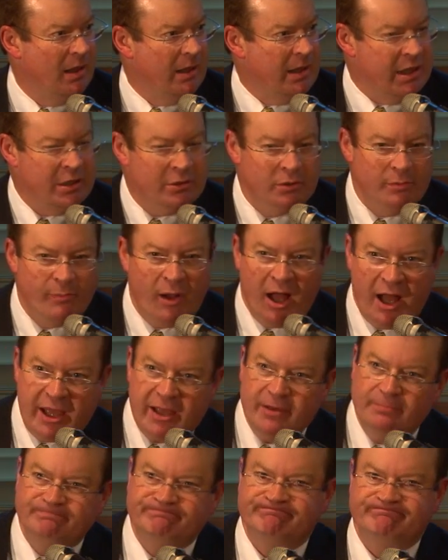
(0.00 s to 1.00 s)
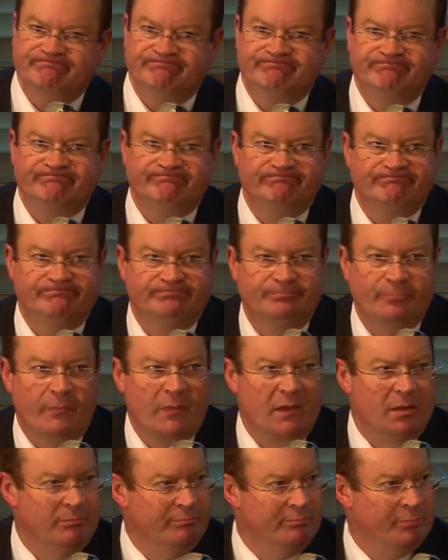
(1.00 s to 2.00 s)
Here am I,
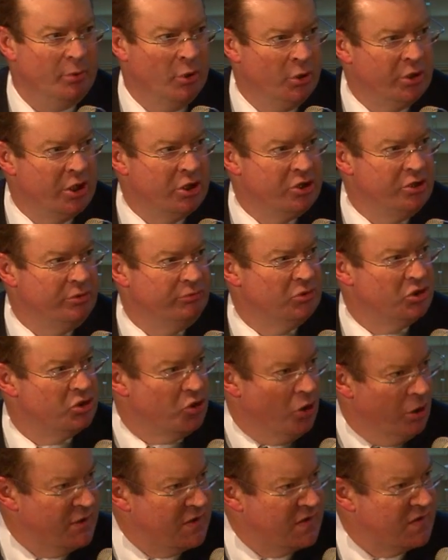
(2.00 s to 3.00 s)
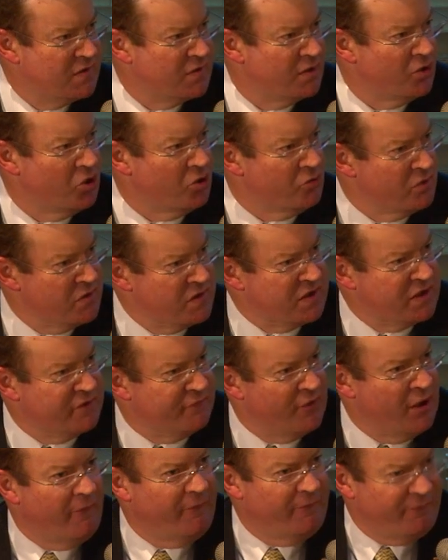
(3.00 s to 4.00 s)
Bernard Thomas
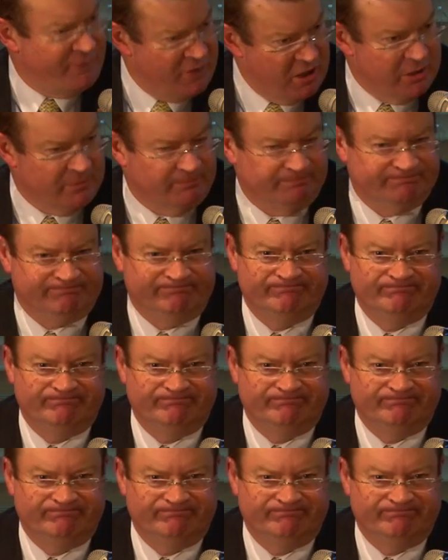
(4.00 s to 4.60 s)
Christopher Finn.